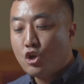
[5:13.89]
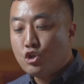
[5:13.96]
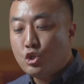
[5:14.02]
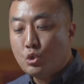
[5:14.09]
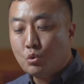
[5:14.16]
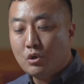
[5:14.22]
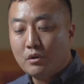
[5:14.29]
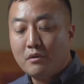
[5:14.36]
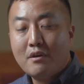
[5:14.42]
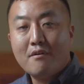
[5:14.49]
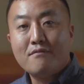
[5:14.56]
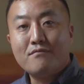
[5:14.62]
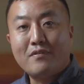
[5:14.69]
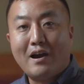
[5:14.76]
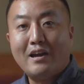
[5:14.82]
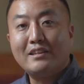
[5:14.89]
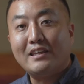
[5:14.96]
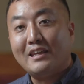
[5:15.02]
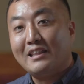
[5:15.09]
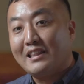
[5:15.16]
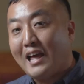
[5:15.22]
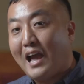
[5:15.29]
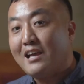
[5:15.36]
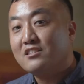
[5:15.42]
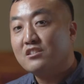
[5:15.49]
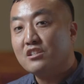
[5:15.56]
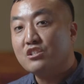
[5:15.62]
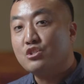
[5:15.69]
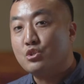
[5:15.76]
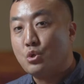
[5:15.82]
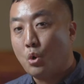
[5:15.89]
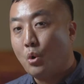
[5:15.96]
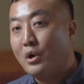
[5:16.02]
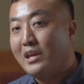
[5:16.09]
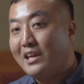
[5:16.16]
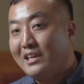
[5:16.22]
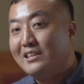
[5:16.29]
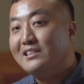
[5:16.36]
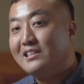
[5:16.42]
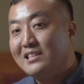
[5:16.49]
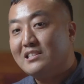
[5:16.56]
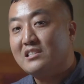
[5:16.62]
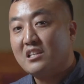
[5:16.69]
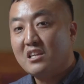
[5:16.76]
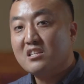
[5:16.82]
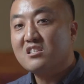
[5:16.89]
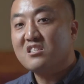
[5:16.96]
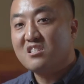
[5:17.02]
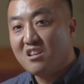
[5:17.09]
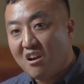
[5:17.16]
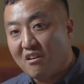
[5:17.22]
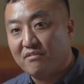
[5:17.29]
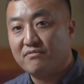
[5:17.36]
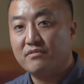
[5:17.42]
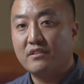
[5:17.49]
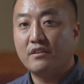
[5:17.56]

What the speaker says: you will find a lasting joy in these stuff.